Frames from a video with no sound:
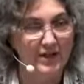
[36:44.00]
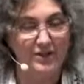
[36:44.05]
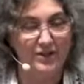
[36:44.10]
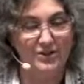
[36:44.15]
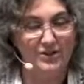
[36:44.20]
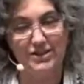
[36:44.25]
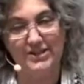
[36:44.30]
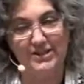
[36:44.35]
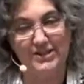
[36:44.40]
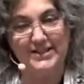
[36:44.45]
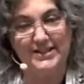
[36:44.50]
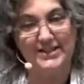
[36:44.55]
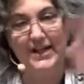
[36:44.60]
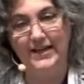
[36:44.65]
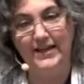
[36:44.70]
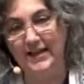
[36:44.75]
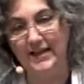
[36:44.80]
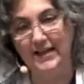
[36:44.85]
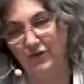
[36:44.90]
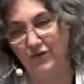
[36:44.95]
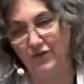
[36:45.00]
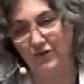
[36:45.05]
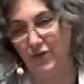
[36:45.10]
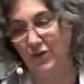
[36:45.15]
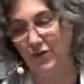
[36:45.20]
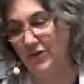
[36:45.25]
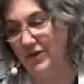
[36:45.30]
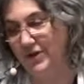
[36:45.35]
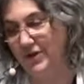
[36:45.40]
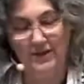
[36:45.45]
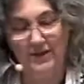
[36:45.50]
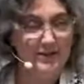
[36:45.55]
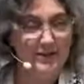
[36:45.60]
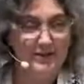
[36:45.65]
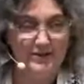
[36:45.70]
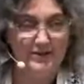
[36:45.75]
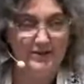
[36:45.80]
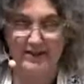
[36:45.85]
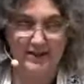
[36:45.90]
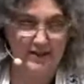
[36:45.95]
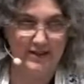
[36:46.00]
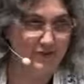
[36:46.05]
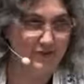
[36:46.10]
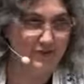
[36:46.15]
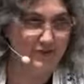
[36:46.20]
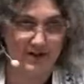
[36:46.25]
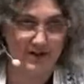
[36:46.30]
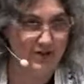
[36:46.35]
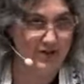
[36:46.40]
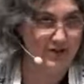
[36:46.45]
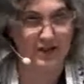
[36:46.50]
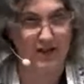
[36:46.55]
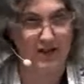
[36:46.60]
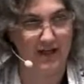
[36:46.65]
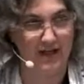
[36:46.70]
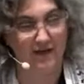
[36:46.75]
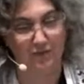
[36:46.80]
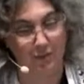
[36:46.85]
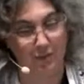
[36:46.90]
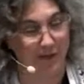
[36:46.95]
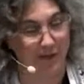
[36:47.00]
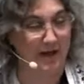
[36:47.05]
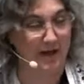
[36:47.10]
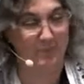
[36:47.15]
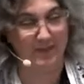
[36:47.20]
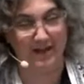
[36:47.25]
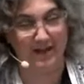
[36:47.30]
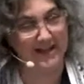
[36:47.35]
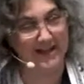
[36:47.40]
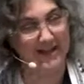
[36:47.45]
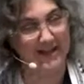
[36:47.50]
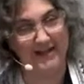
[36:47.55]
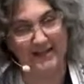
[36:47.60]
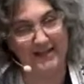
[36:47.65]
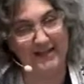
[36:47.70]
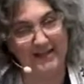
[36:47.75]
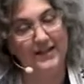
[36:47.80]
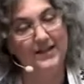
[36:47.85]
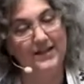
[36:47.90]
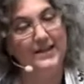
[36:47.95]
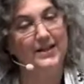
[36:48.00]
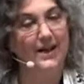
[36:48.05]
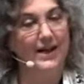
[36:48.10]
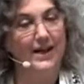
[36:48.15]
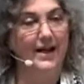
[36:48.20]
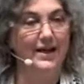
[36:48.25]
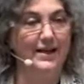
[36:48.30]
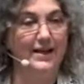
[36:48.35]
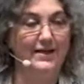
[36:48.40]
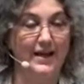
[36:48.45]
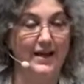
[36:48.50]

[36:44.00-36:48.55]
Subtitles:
because she's 90 years old and she doesn't think she's going to have a baby at 90. And